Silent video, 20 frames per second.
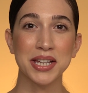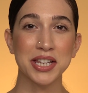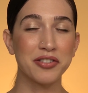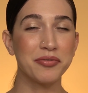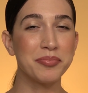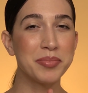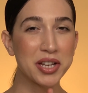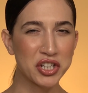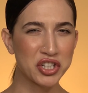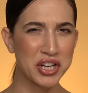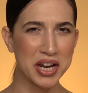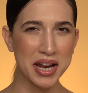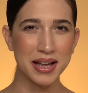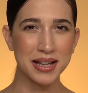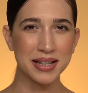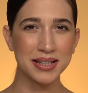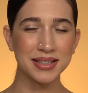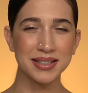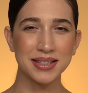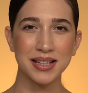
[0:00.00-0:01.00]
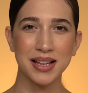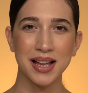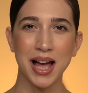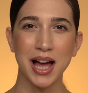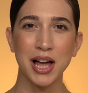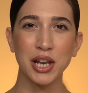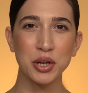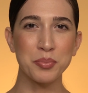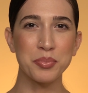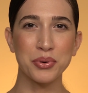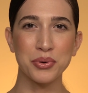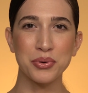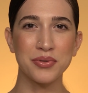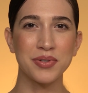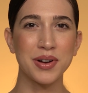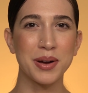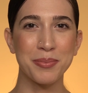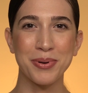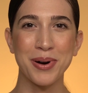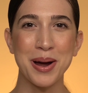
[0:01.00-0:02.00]
Give me a chance, I'll
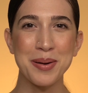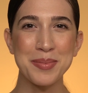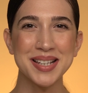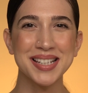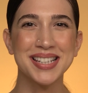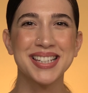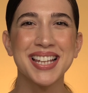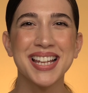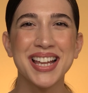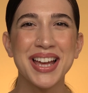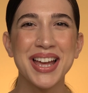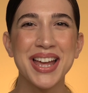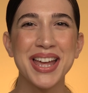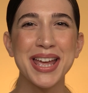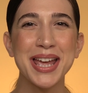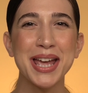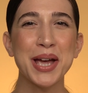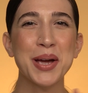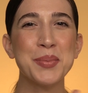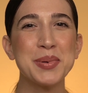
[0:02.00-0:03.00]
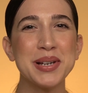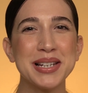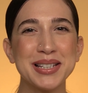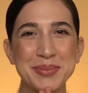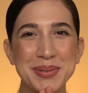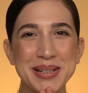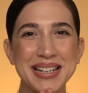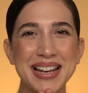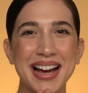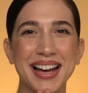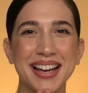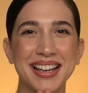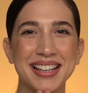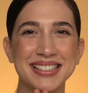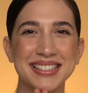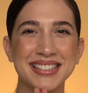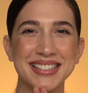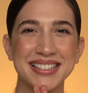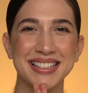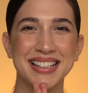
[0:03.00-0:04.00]
improve, I promise. And please be
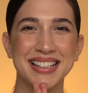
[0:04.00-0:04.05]
nice.